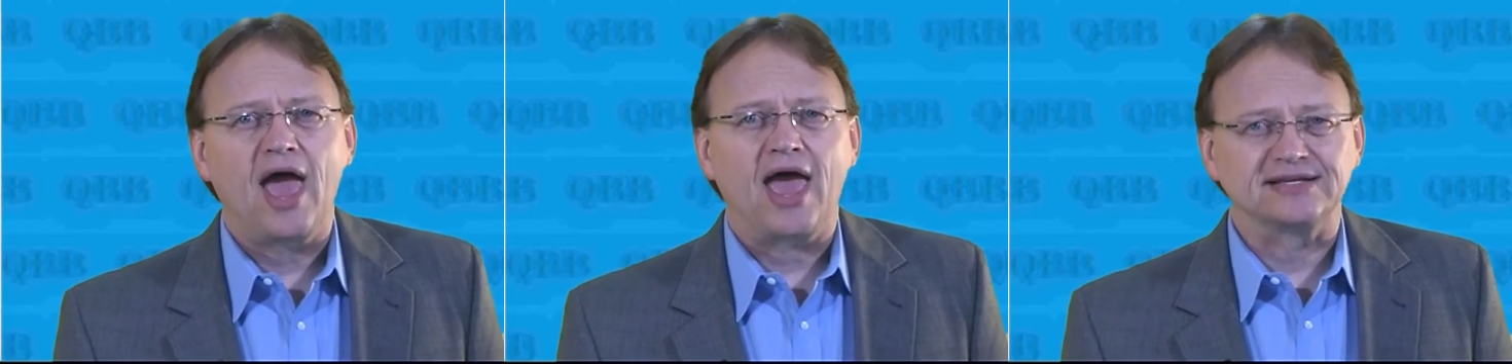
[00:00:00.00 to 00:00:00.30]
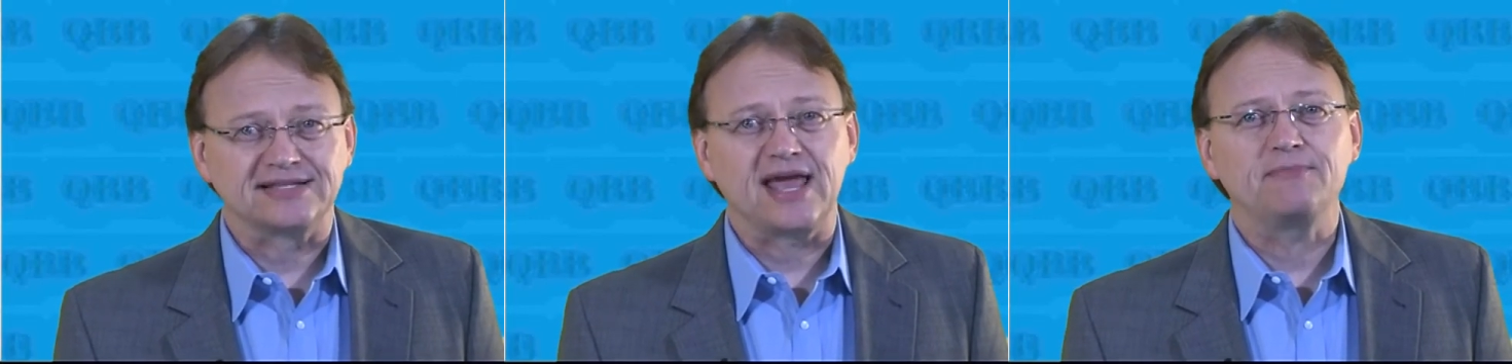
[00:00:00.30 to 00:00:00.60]

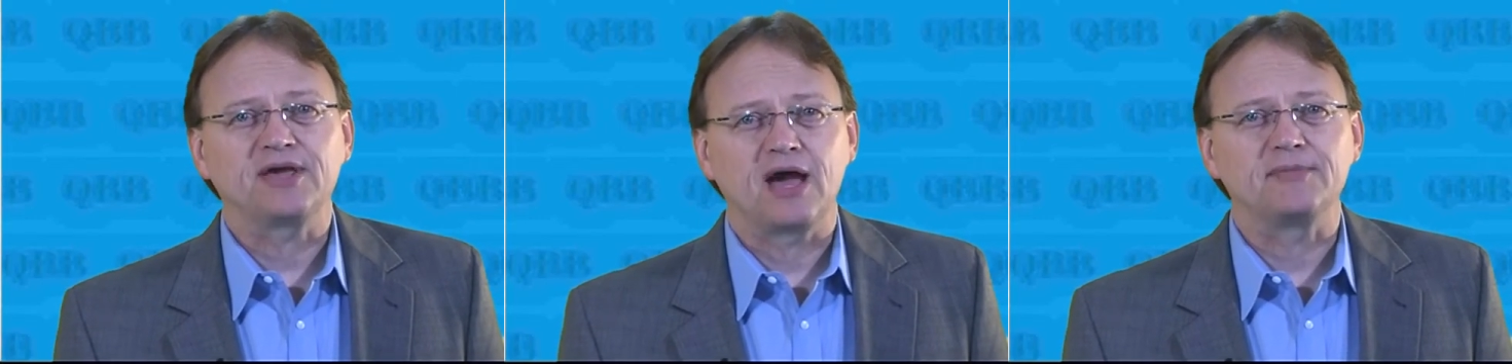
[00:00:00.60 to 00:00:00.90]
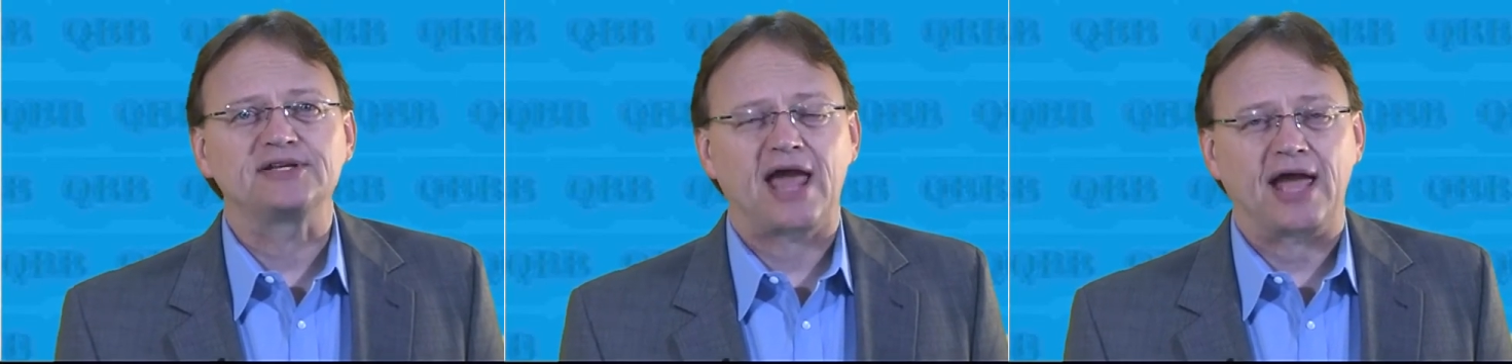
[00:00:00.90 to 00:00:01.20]
as they become
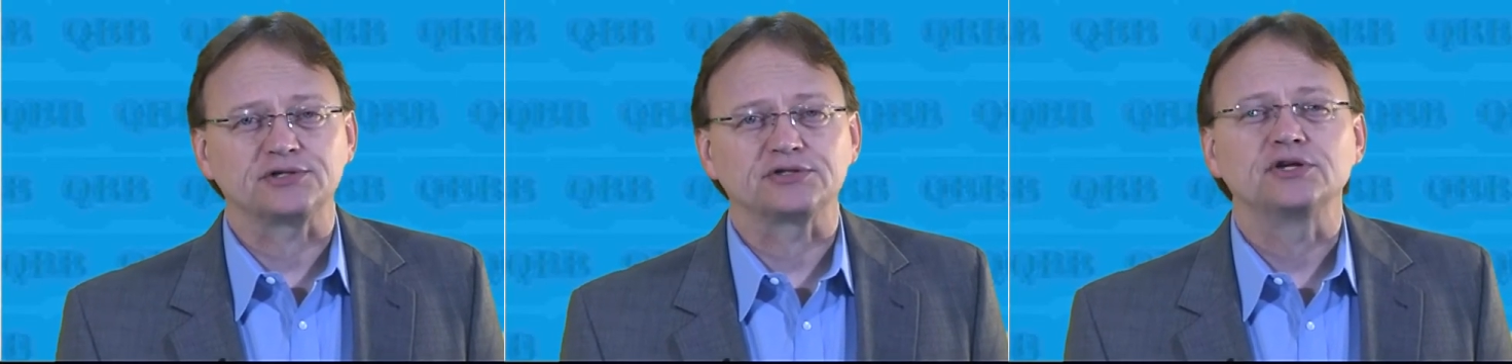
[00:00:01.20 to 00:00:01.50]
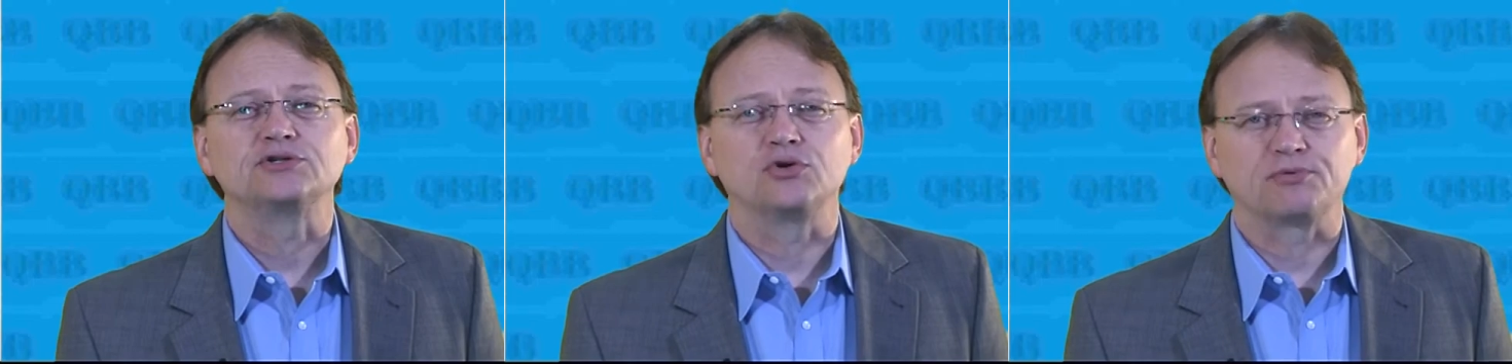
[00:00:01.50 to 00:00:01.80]
attached
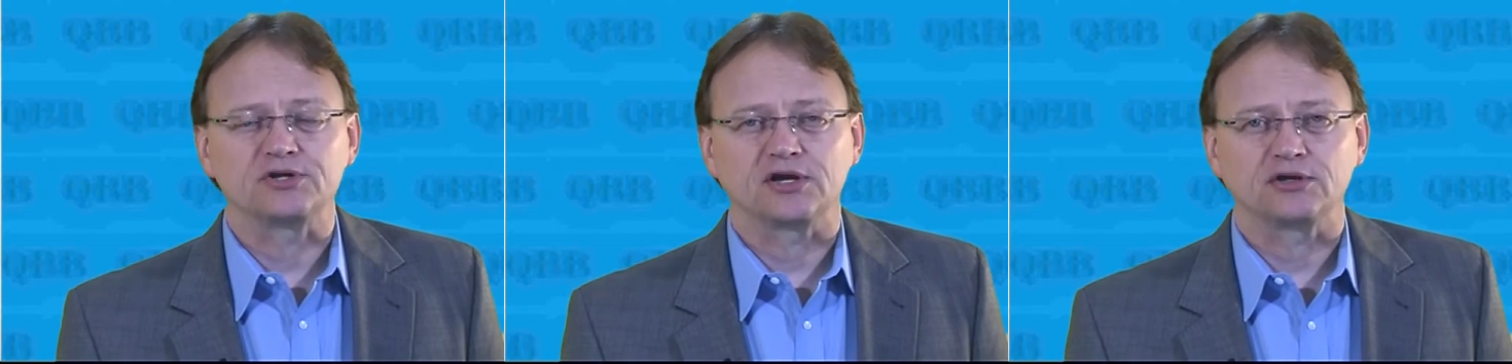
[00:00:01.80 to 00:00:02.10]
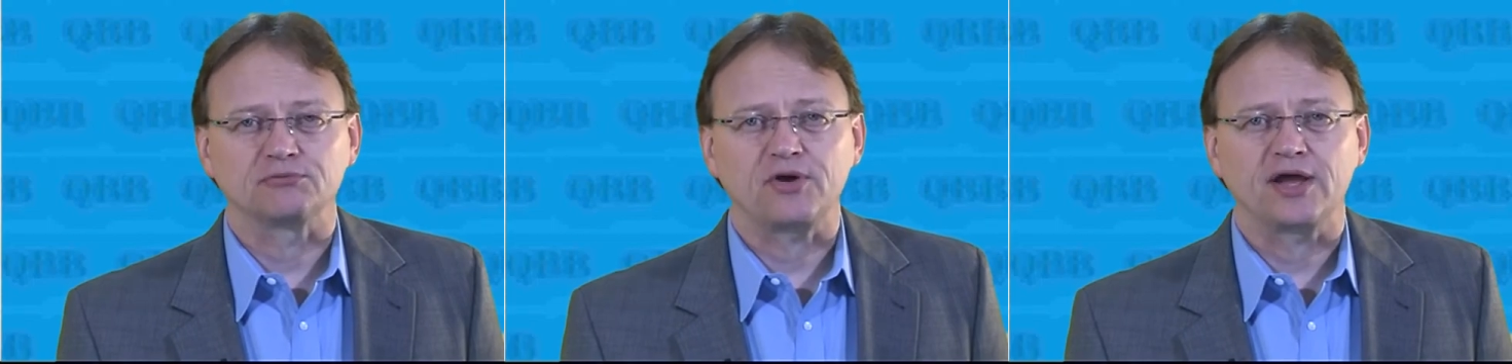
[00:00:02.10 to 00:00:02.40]
to a
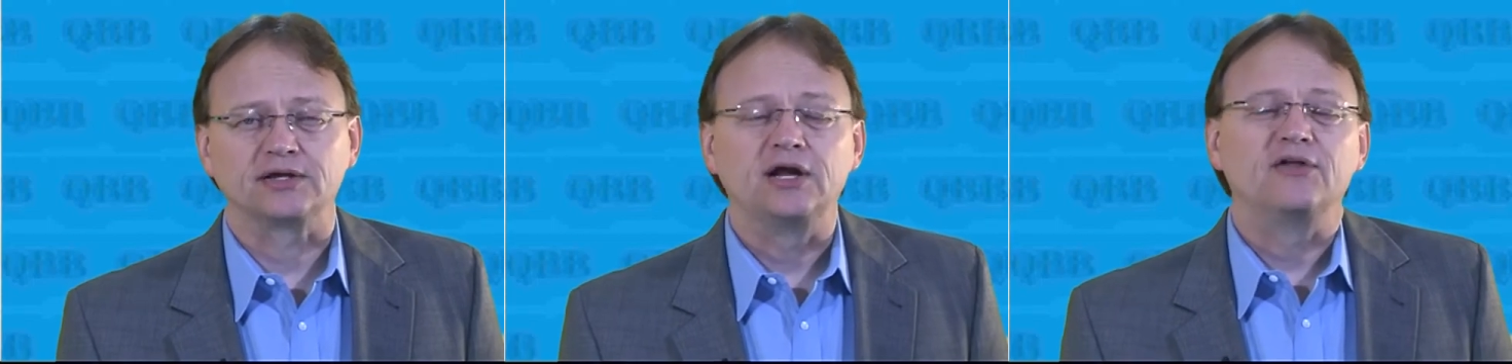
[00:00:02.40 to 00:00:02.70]
particular brand.